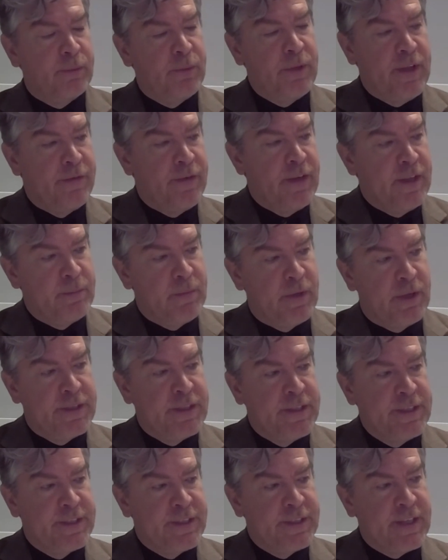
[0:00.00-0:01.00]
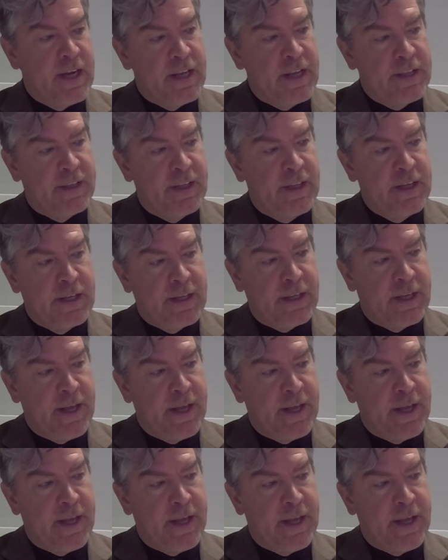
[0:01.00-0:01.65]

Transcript: with everything Martin said. I think